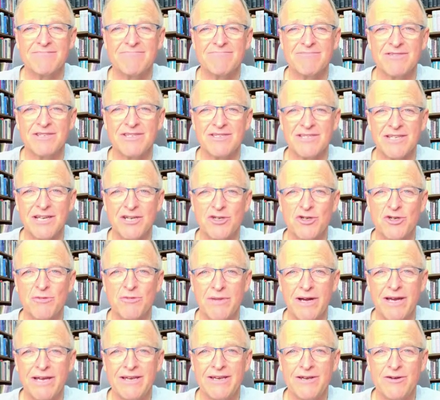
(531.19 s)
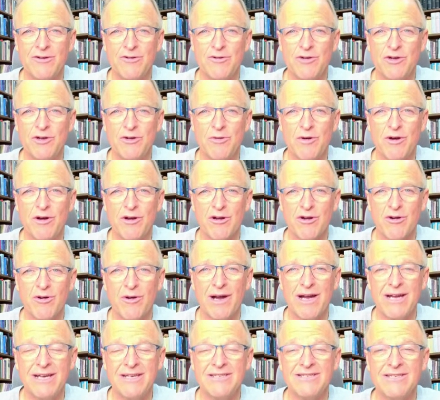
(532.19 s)
to set your mind on who you are in
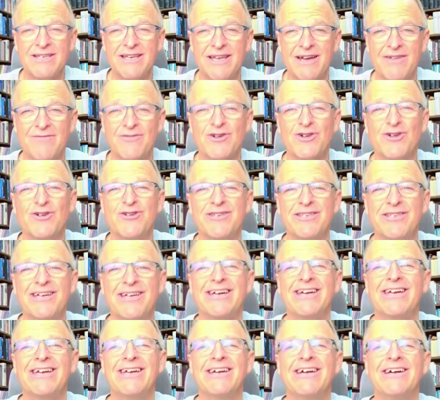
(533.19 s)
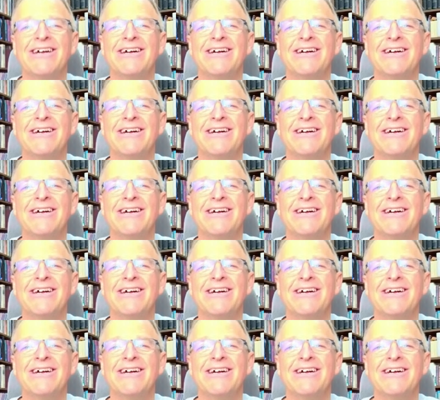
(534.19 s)
Christ and have a good day